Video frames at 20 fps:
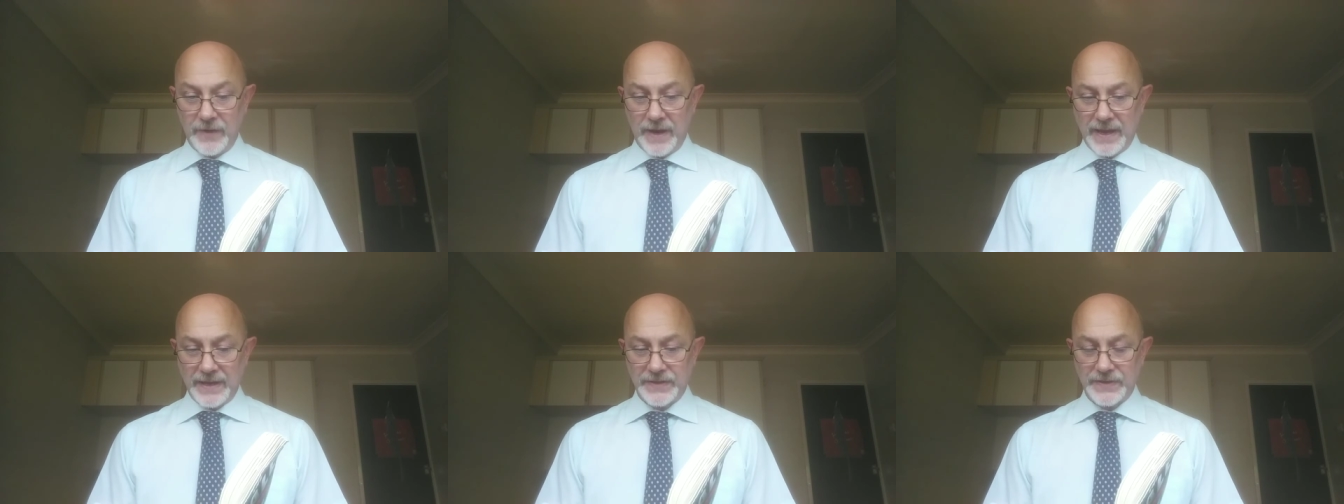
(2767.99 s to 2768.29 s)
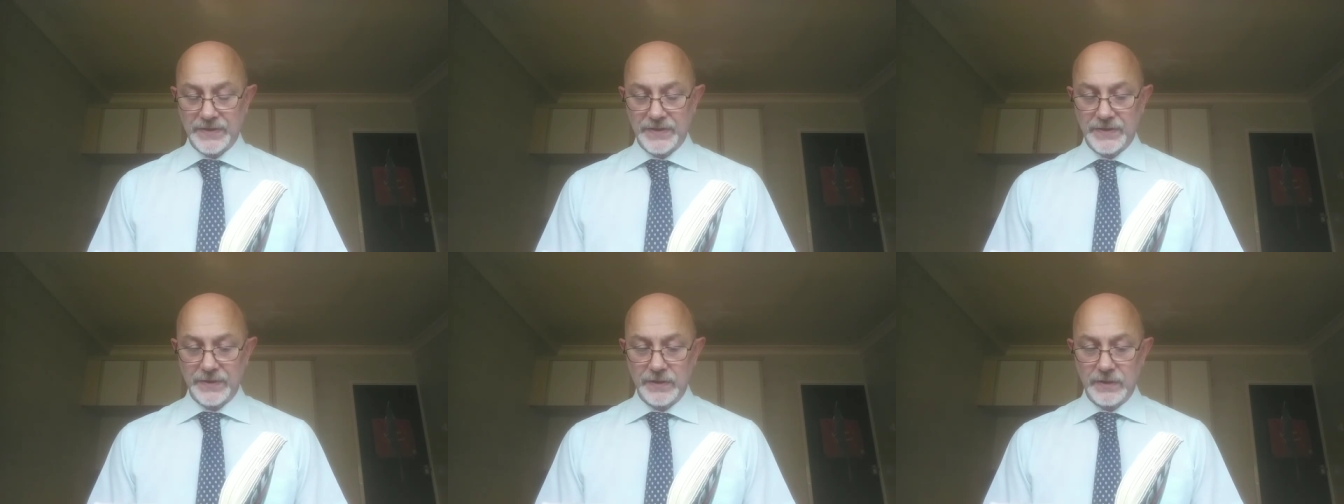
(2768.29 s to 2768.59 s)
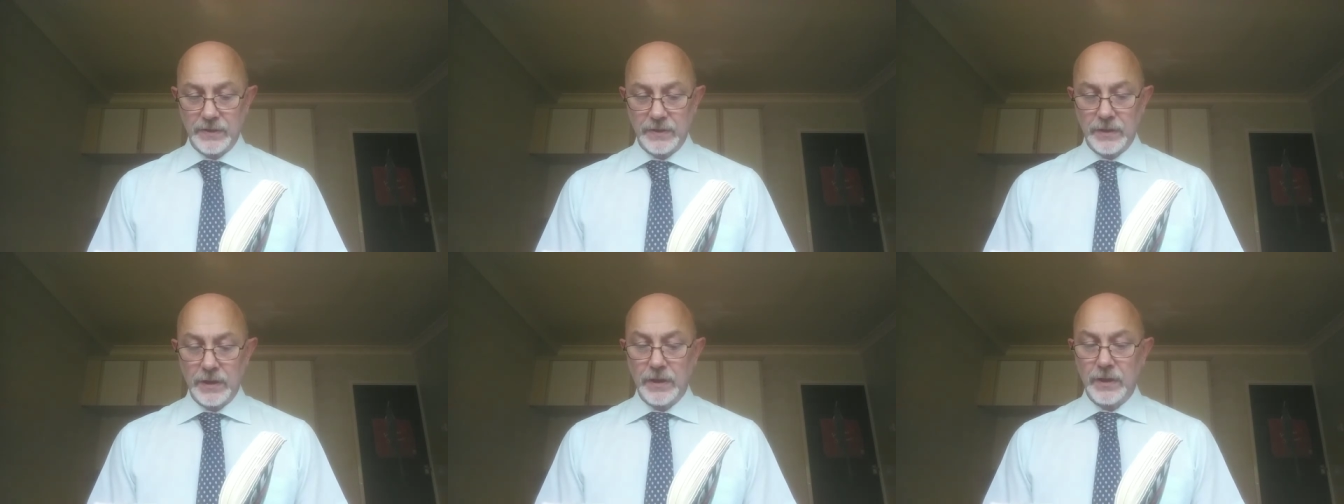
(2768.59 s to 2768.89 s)
rest,
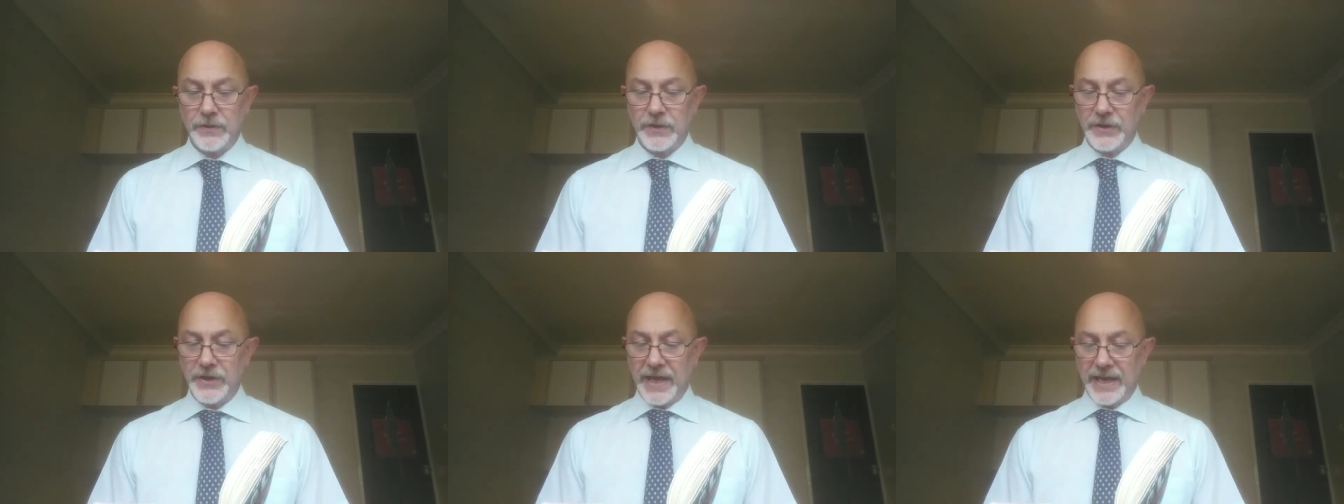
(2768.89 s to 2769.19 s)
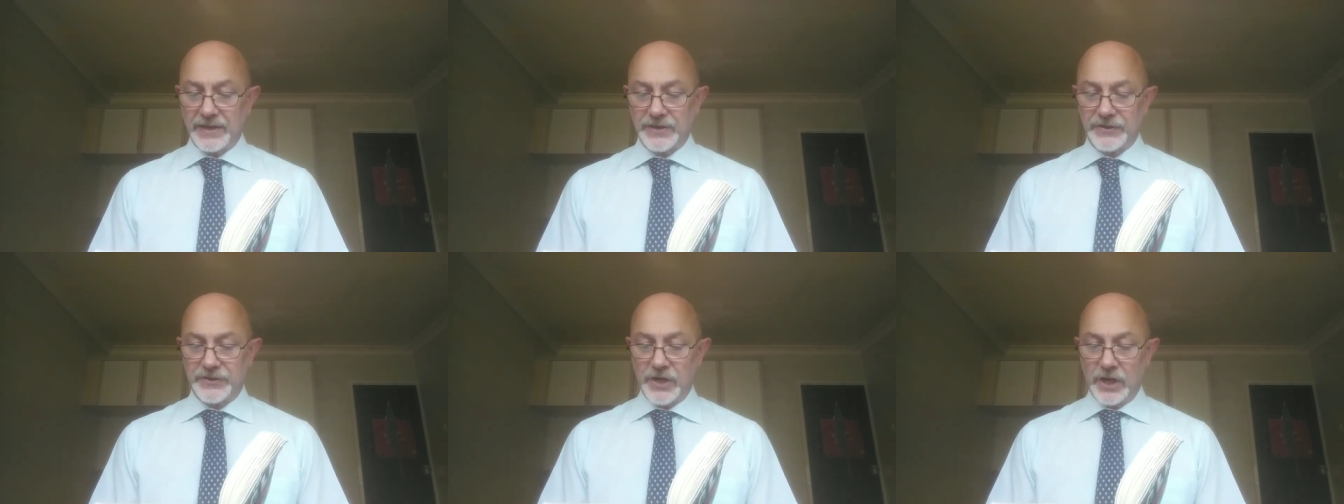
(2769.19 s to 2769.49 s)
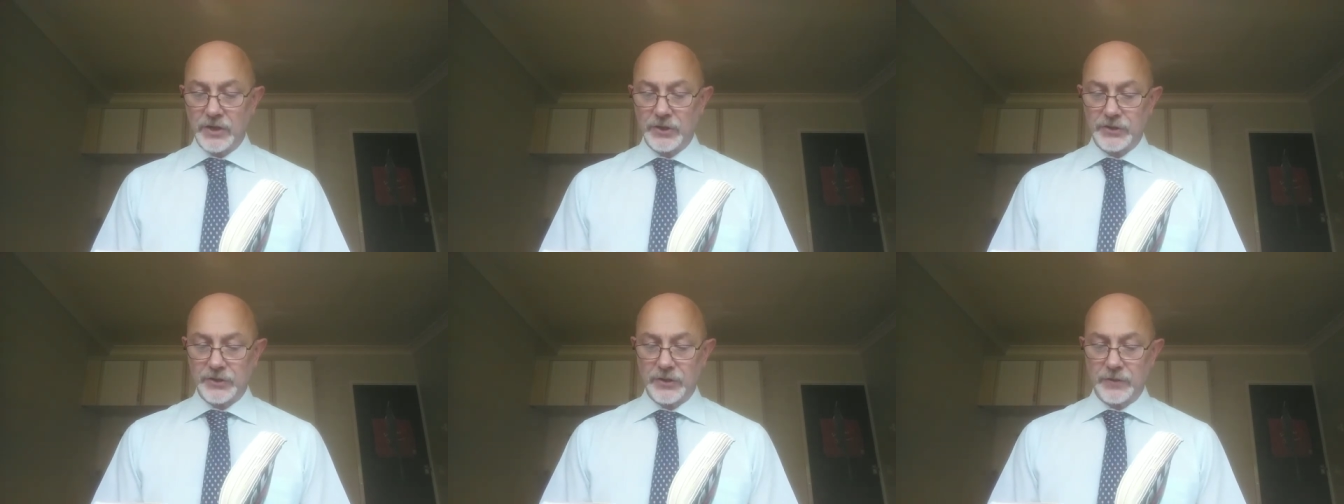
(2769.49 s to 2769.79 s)
the next
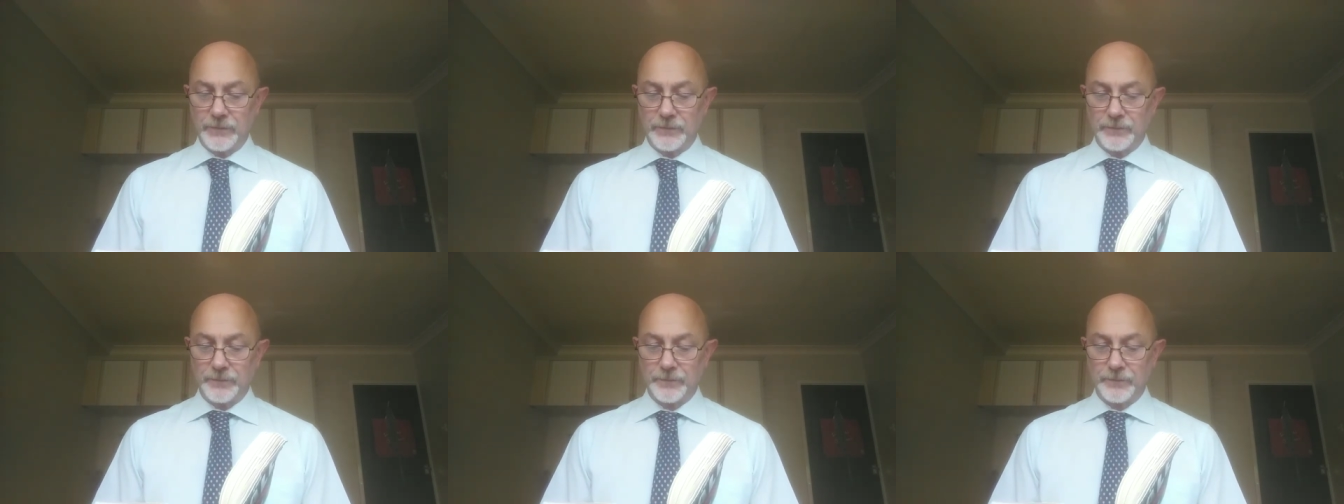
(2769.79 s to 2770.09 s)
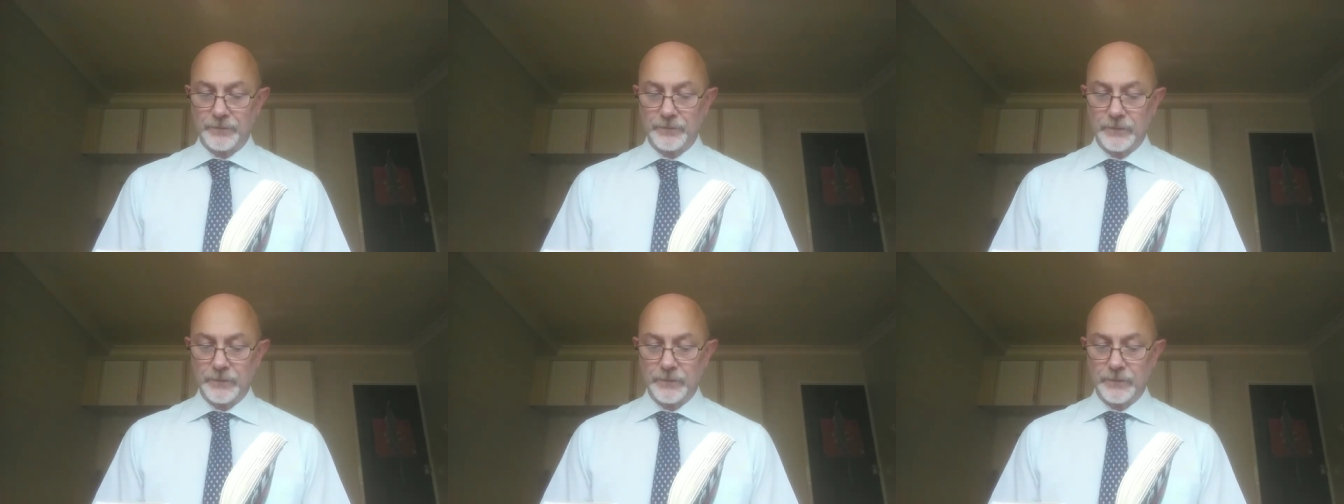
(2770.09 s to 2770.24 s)
junction.